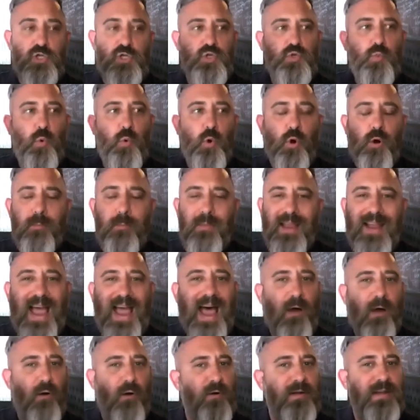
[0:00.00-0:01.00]

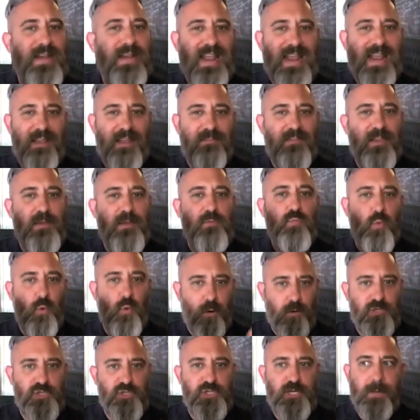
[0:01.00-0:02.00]
swarming our Navy
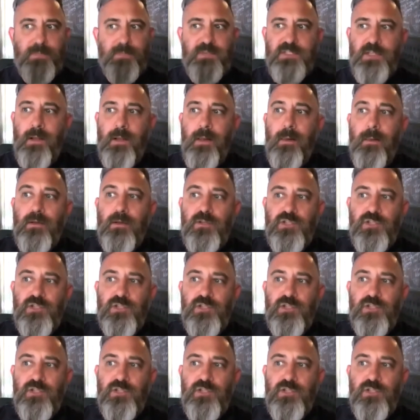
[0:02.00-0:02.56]
warships.